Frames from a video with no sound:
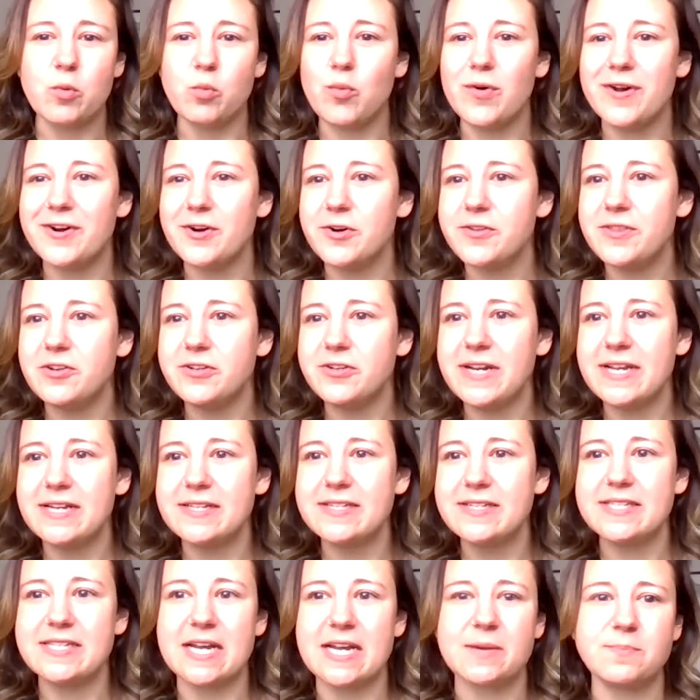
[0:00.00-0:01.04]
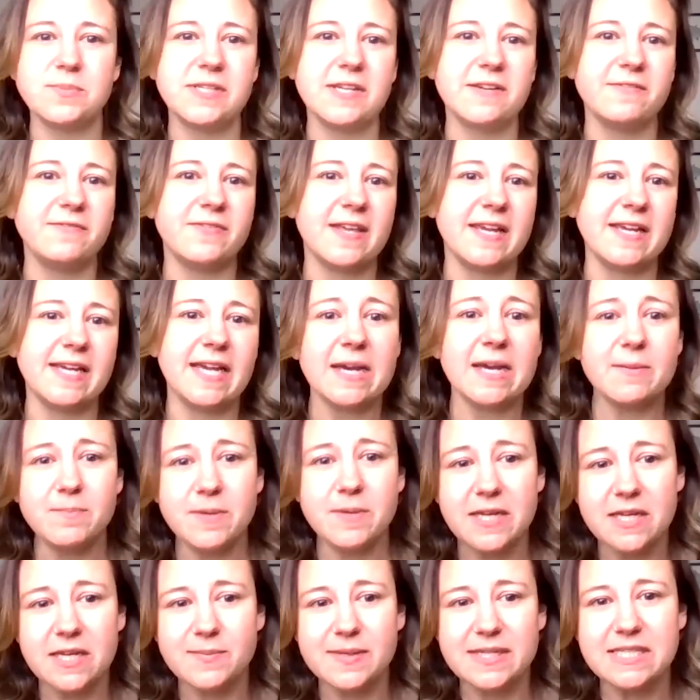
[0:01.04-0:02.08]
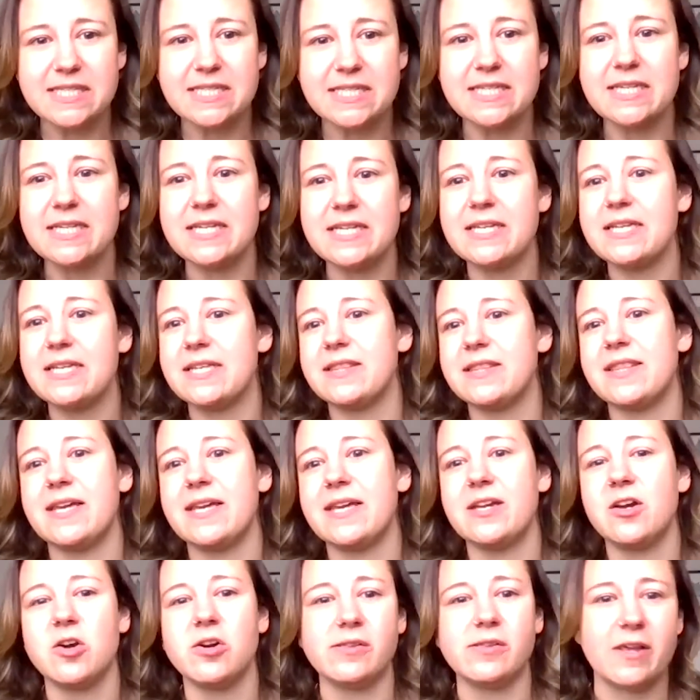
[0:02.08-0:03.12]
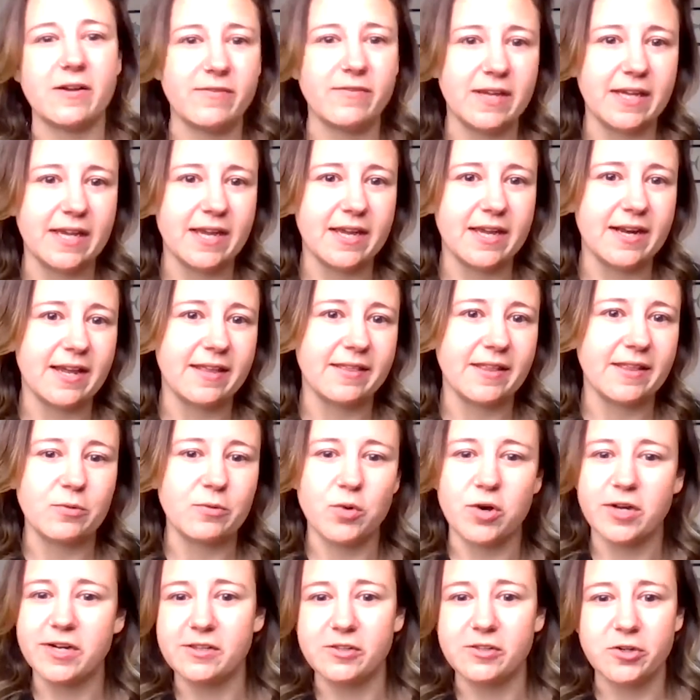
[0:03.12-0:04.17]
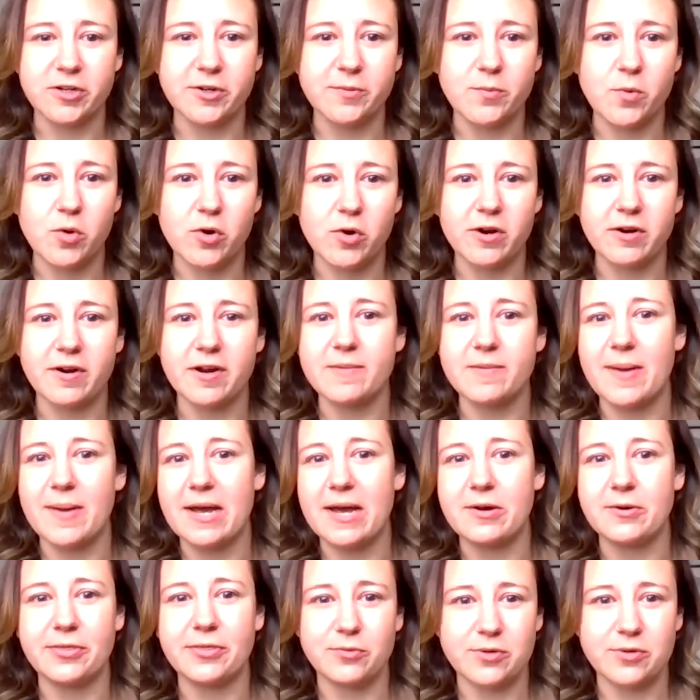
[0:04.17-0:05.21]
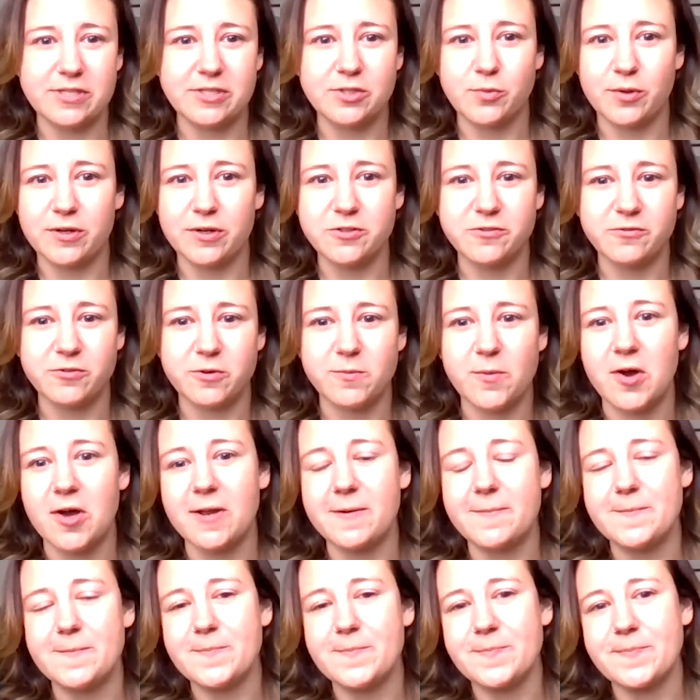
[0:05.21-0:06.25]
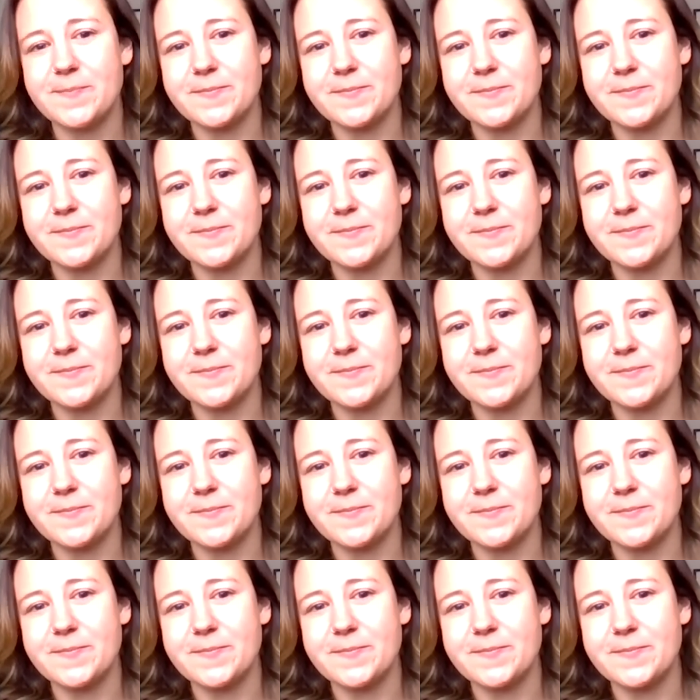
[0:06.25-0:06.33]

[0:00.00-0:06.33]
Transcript: what are their next steps if they get PEBT, they are loving it, and they want to learn more about 3 Squares Vermont.